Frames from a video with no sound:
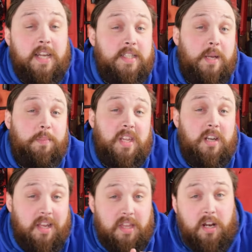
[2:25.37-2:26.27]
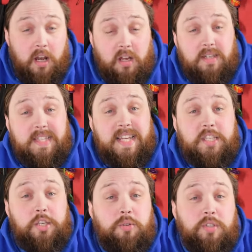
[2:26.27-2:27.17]
Something like the glass
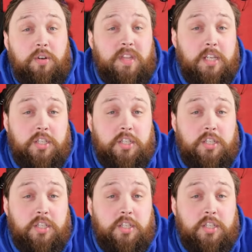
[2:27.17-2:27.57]
that's used on the